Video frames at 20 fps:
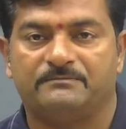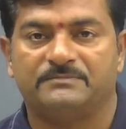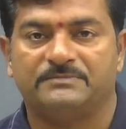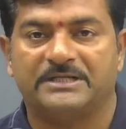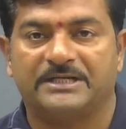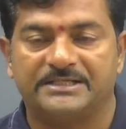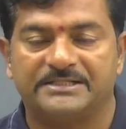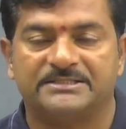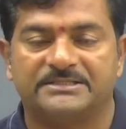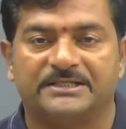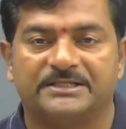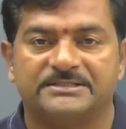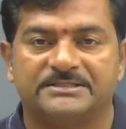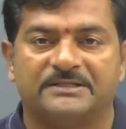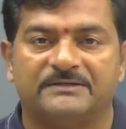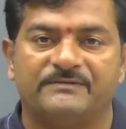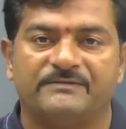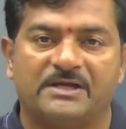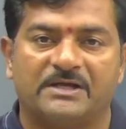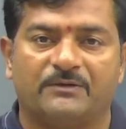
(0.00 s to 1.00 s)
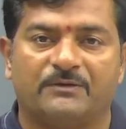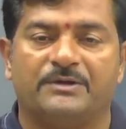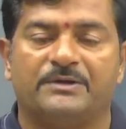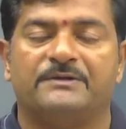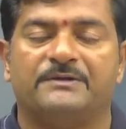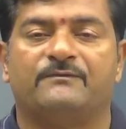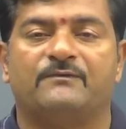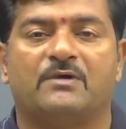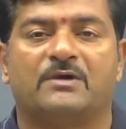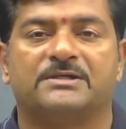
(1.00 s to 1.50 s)
That is the reason we are going
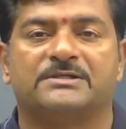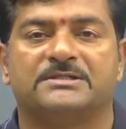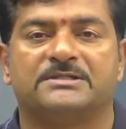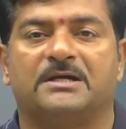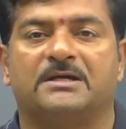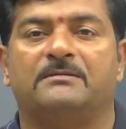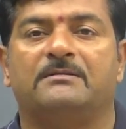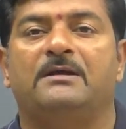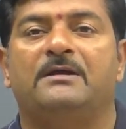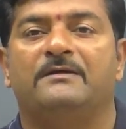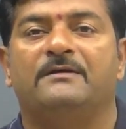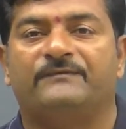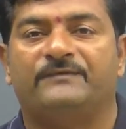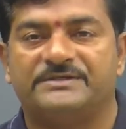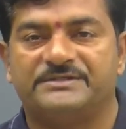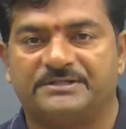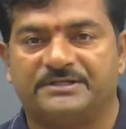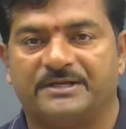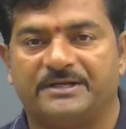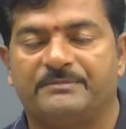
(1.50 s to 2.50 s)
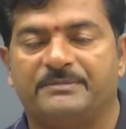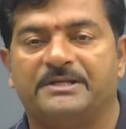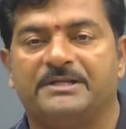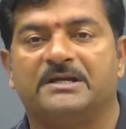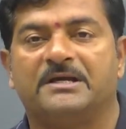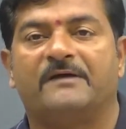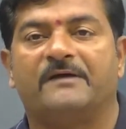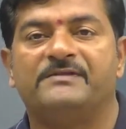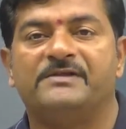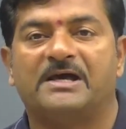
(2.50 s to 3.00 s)
to focus on first
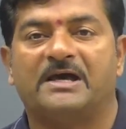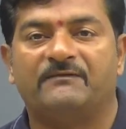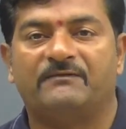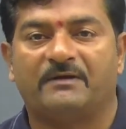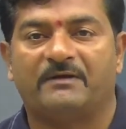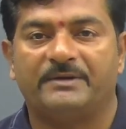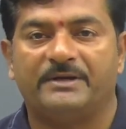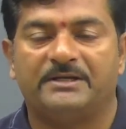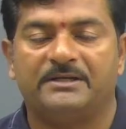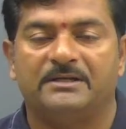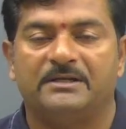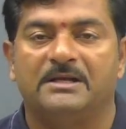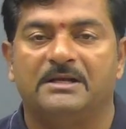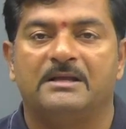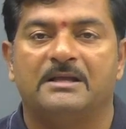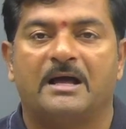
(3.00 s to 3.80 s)
numbering of the alphabet.